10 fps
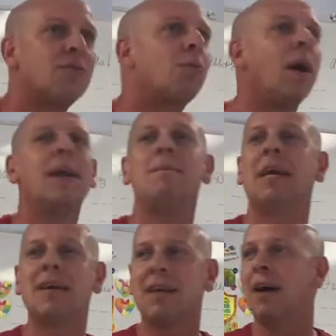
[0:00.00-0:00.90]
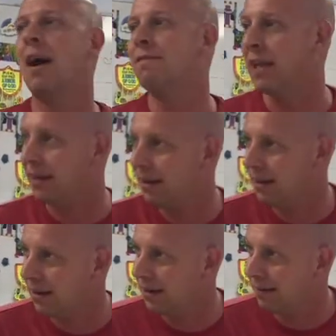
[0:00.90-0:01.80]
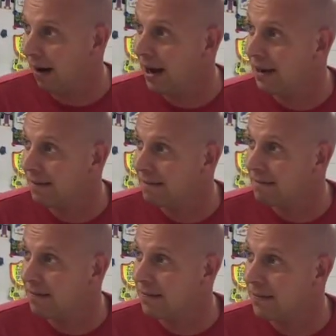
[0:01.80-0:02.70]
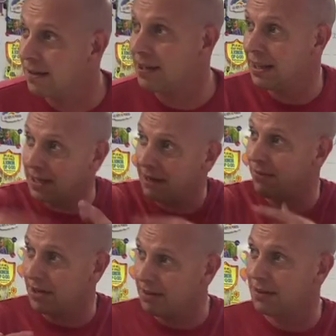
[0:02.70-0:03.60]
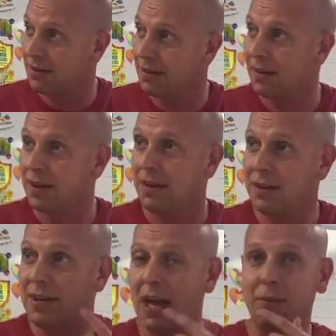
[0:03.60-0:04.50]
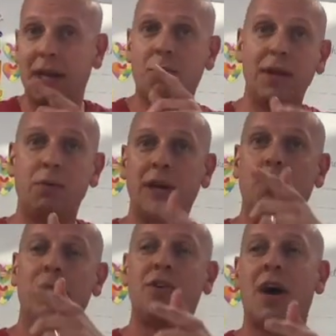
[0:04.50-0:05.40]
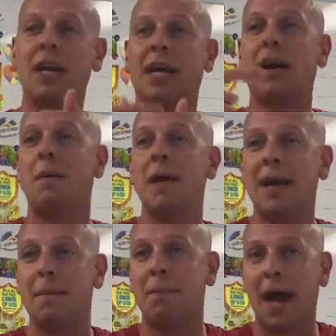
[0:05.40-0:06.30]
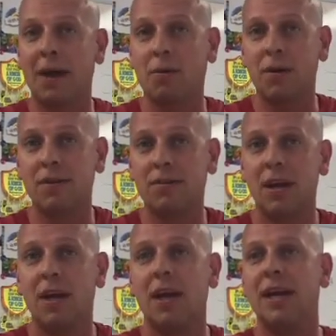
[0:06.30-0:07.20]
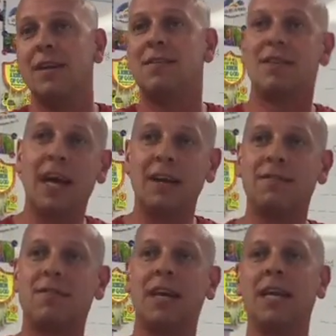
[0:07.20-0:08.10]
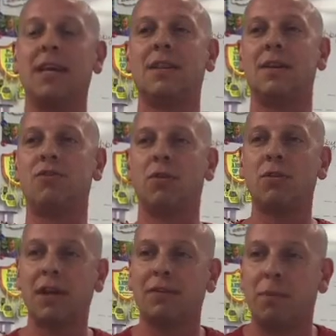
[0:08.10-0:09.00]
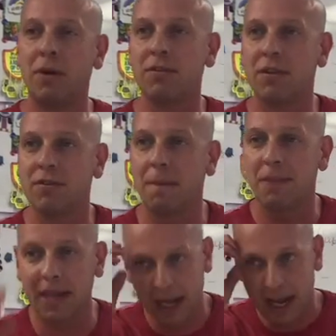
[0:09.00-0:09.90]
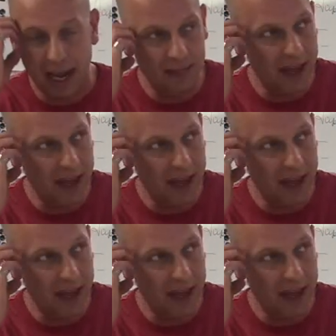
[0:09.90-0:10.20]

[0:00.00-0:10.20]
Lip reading: running because I loved it, right? Do you see the difference? Do you see how we try to come at it backwards instead of seeing that the truth gives birth to something? And